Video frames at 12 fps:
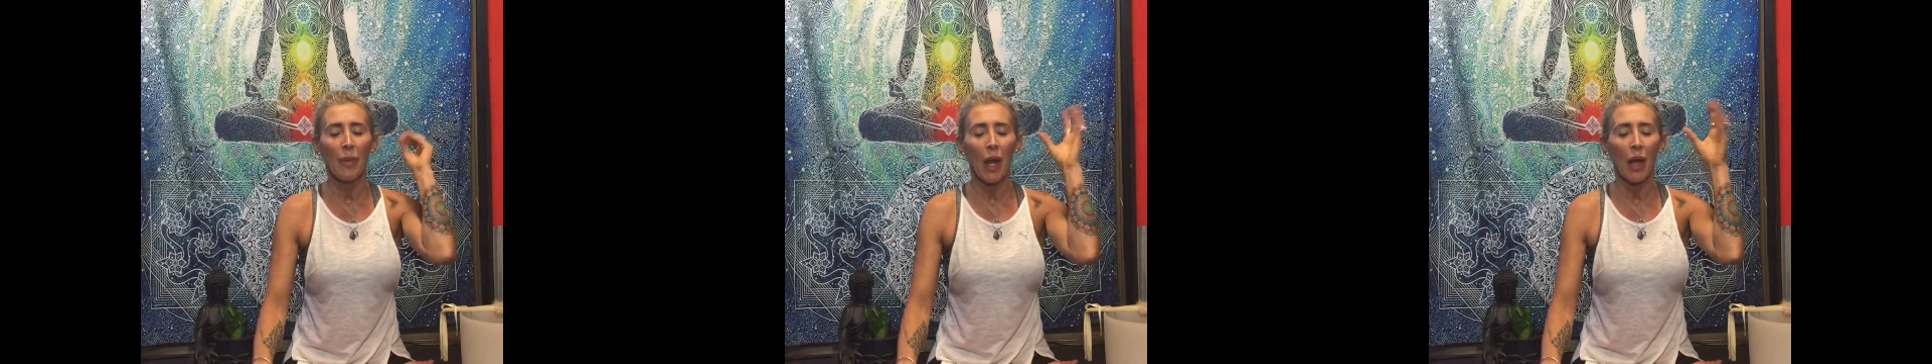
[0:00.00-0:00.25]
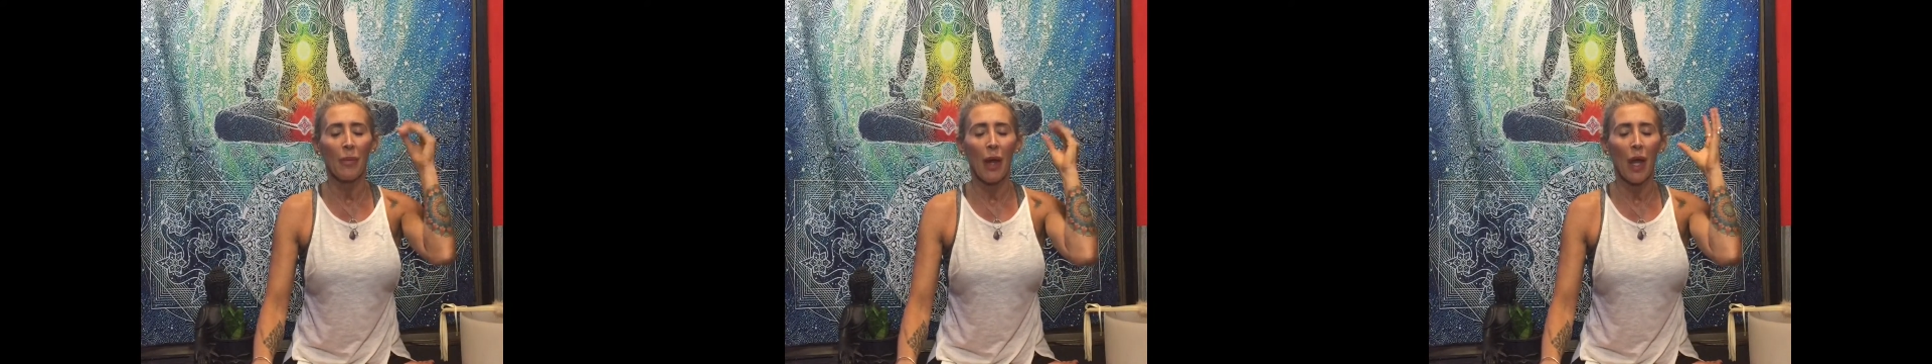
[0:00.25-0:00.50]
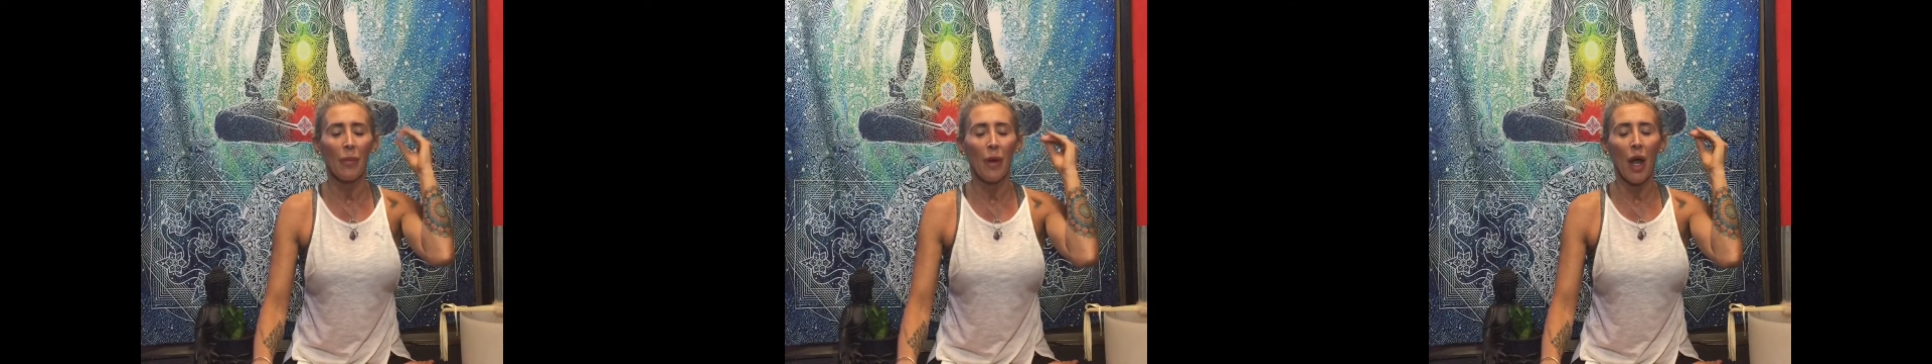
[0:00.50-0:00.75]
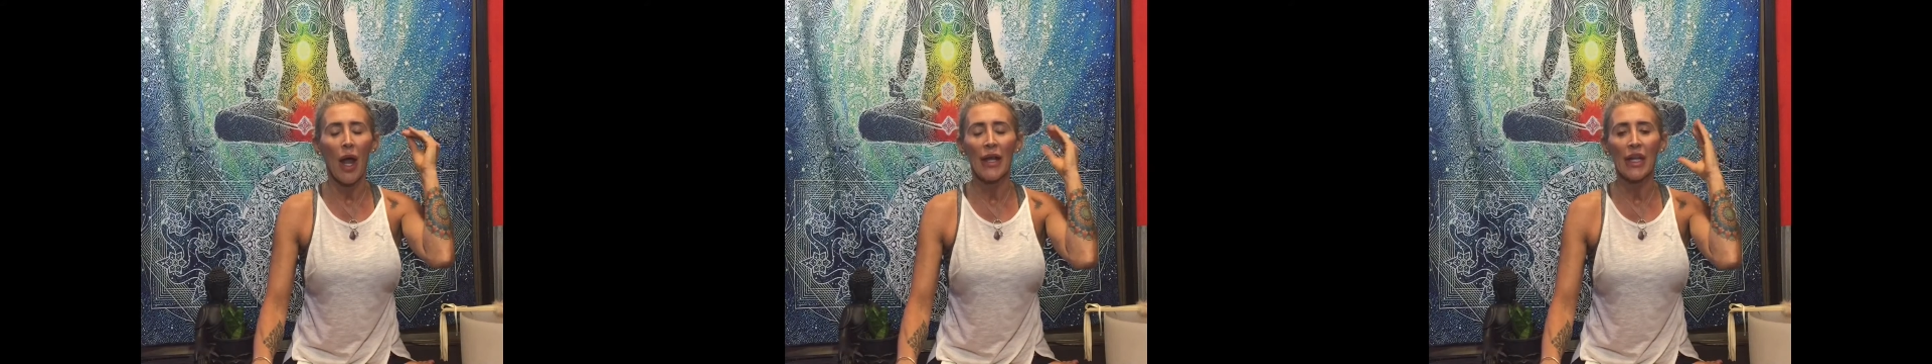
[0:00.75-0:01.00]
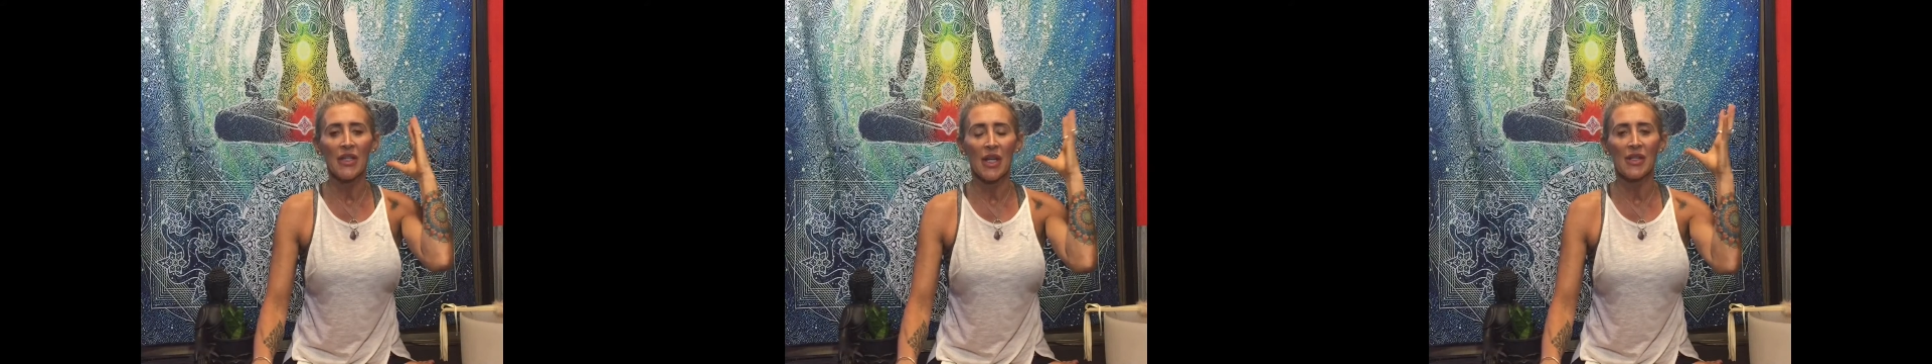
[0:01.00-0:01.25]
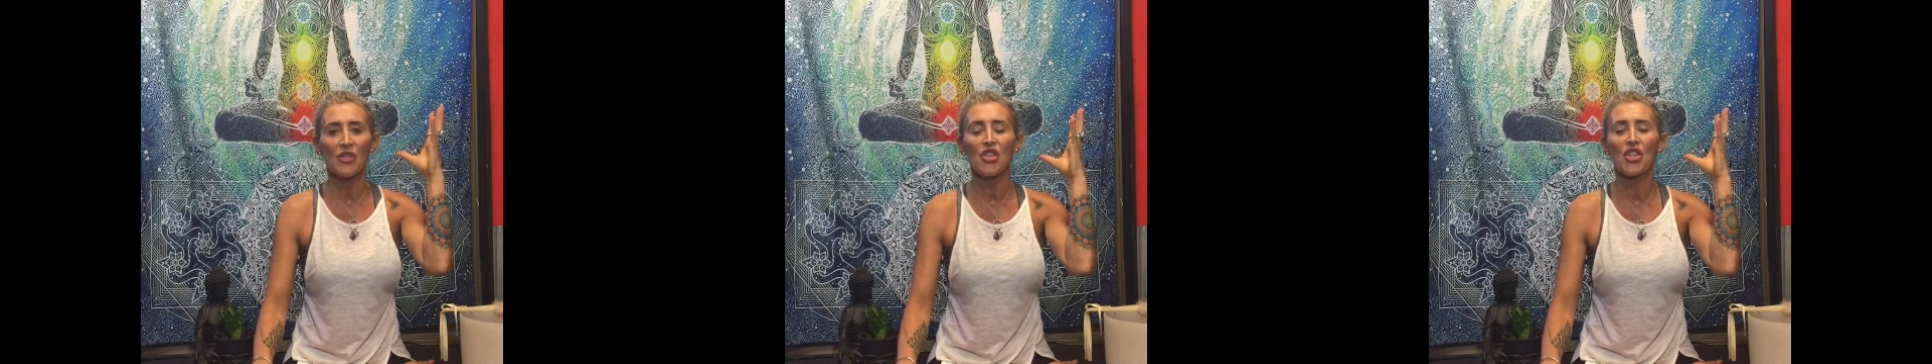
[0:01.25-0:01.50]
blah, blah, blah, and it
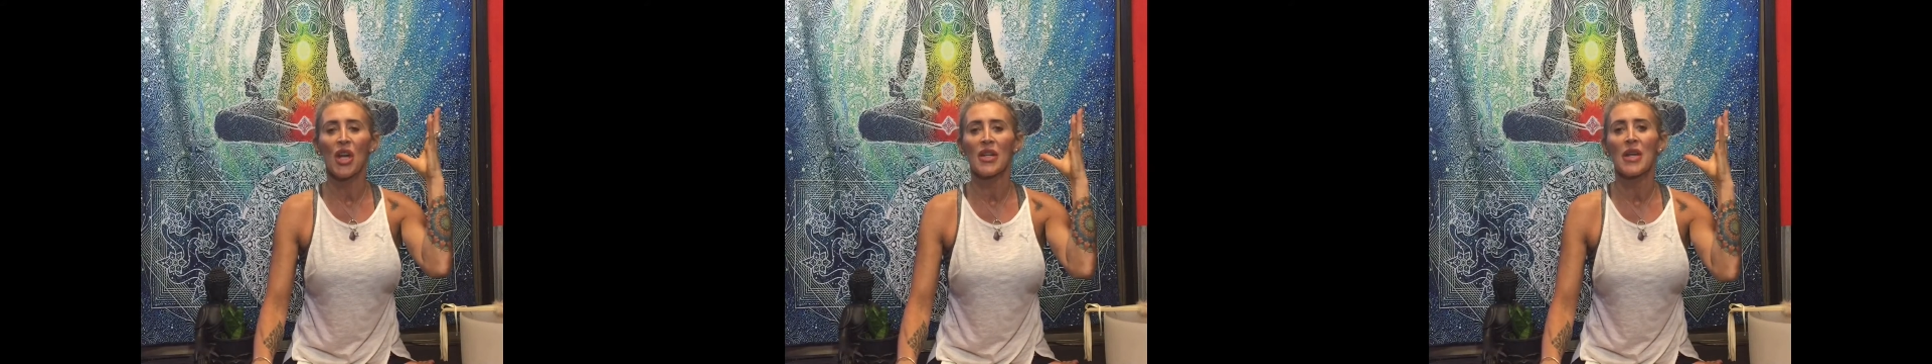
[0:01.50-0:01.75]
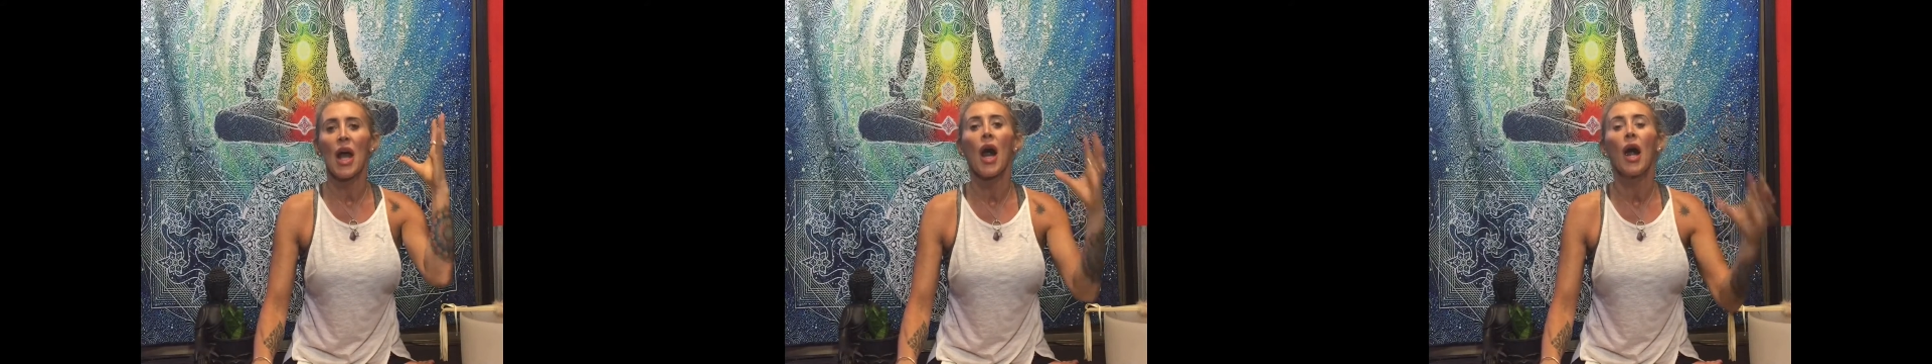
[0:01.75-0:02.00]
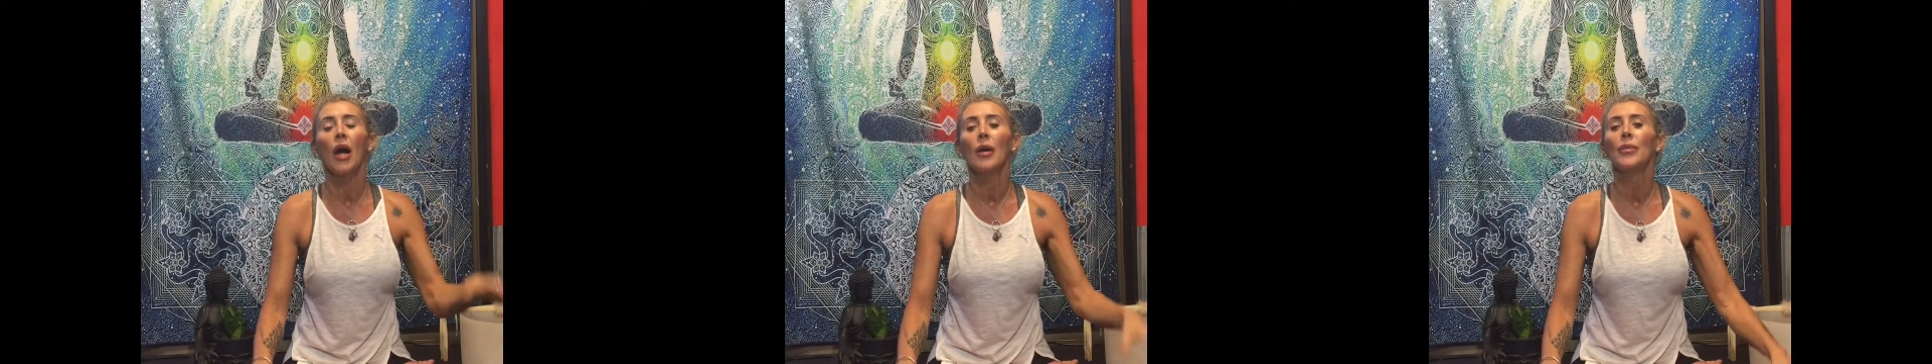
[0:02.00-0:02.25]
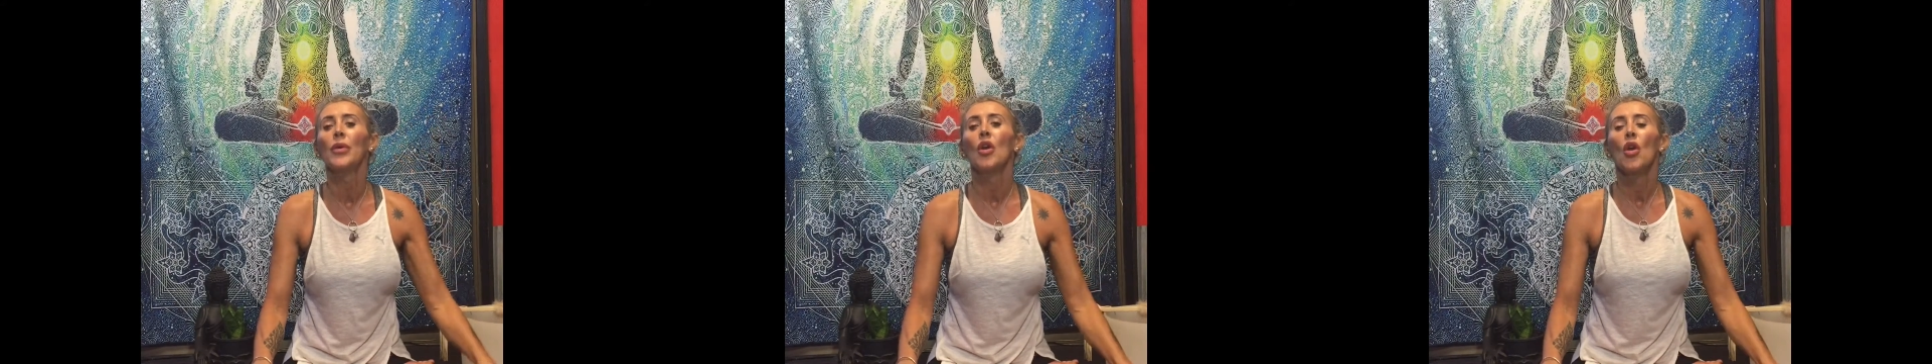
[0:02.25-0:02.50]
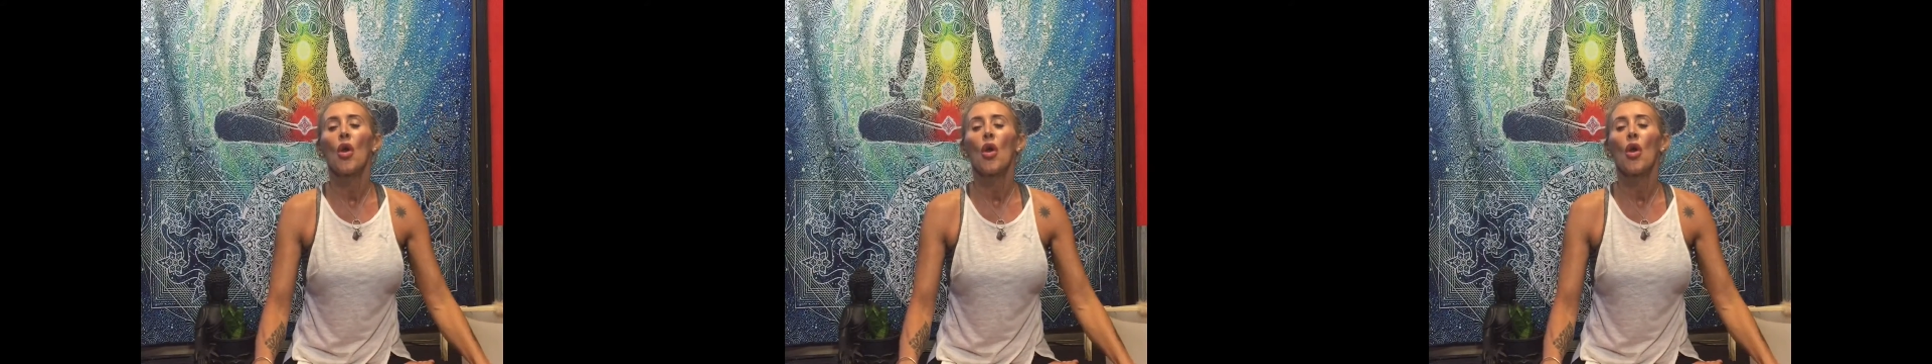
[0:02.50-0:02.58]
doesn't shut up,